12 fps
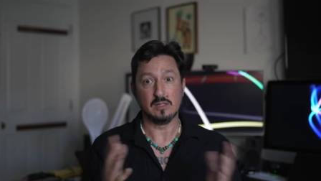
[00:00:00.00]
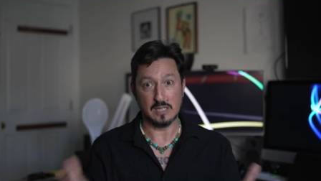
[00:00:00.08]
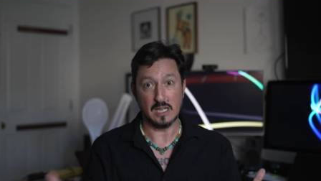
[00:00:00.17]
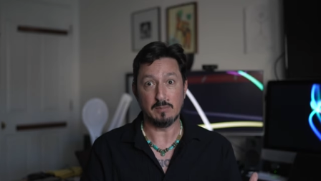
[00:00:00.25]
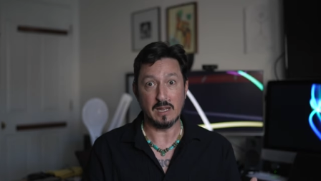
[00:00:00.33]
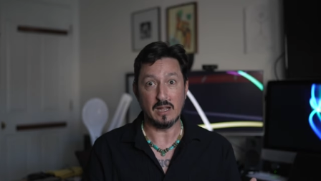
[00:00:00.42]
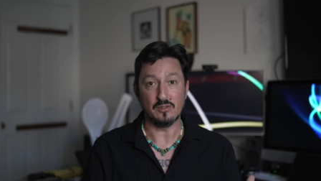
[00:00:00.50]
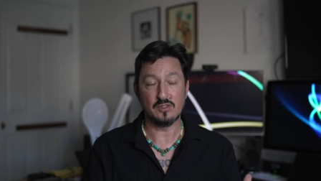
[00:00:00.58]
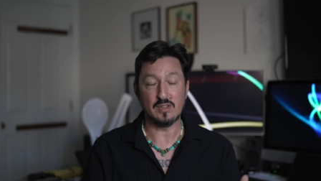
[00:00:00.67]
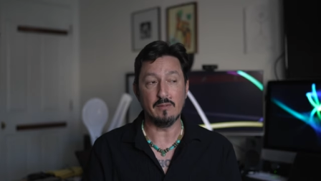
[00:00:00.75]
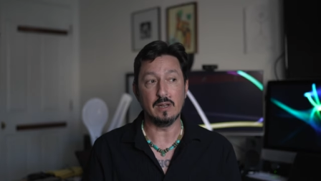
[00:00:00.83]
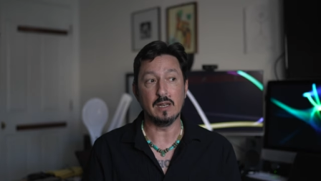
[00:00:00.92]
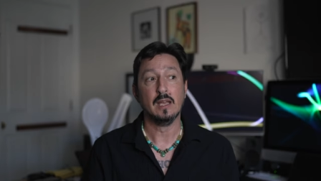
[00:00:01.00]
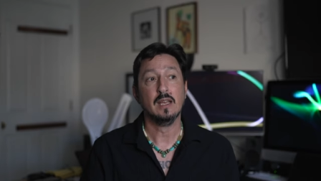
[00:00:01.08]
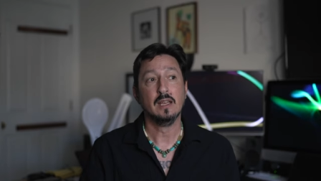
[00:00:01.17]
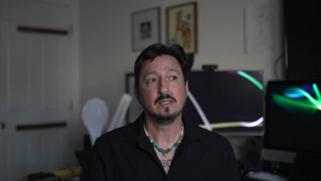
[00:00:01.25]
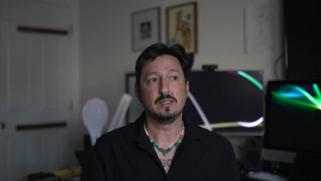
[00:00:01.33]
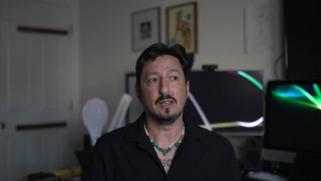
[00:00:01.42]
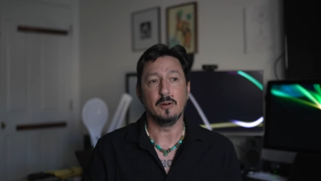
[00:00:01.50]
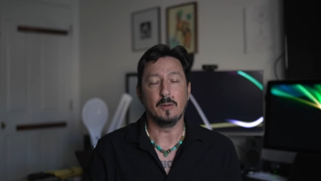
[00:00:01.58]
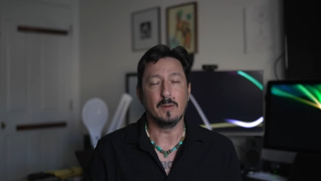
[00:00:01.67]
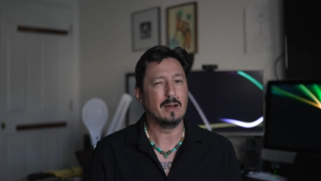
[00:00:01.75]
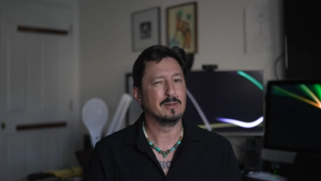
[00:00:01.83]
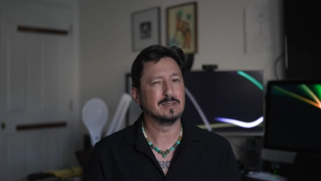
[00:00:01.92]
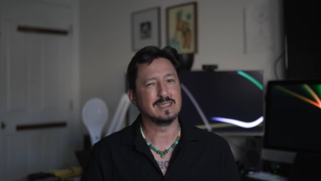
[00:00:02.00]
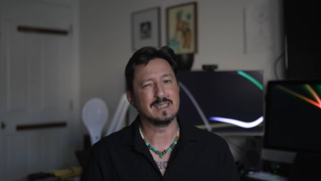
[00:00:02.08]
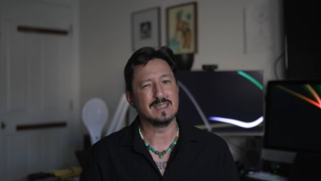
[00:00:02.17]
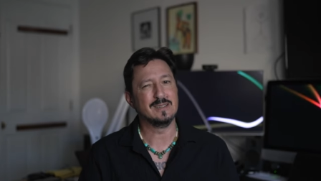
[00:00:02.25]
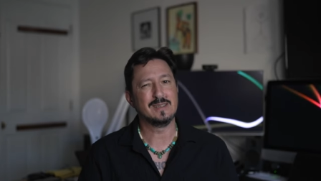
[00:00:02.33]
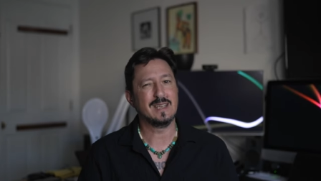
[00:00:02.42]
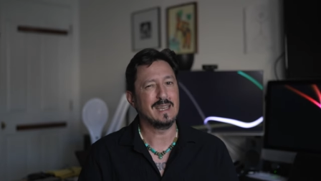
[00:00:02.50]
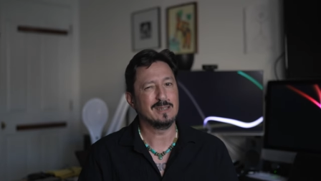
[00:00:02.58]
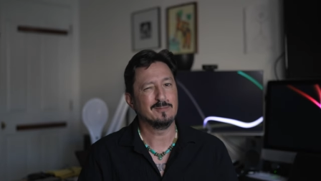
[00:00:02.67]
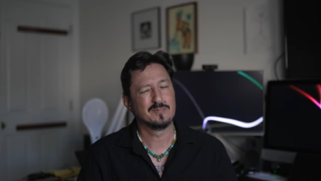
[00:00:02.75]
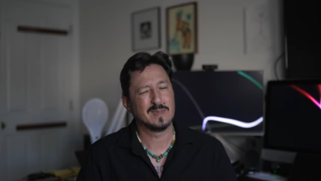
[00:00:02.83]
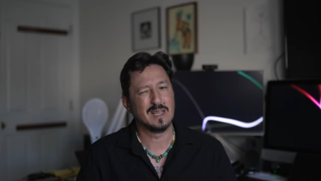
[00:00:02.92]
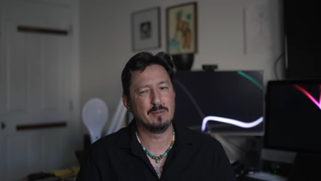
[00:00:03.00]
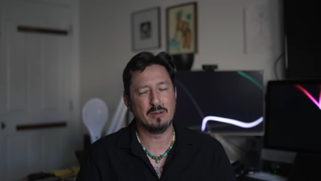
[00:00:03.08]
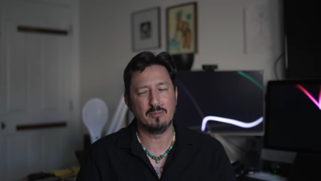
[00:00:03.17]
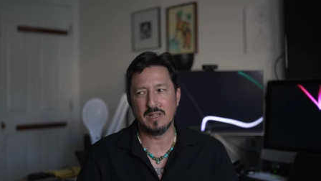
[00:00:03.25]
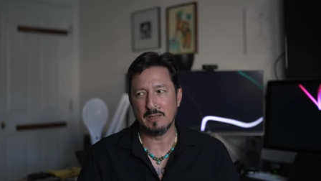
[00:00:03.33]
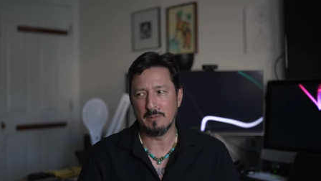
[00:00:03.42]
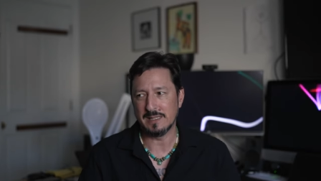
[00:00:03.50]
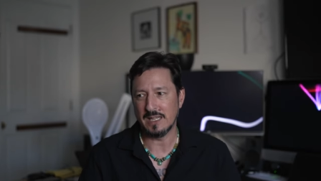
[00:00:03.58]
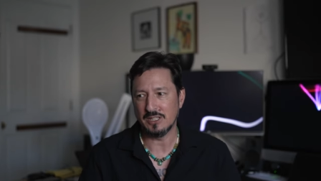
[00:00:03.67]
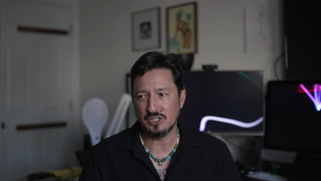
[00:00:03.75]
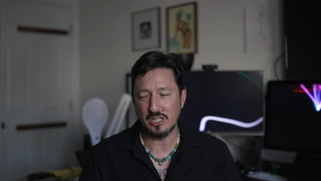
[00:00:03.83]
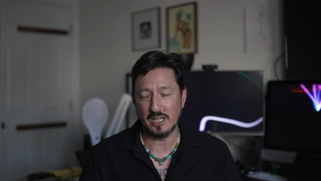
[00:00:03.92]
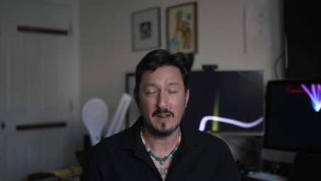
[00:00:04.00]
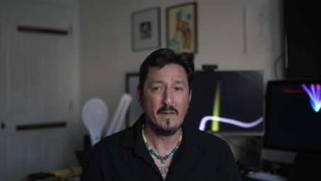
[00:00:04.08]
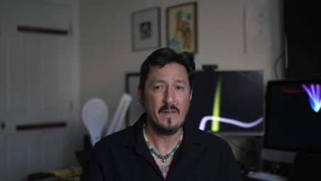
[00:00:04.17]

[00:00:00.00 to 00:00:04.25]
typed out seven. So I was like, okay, I'm not playing with that shit.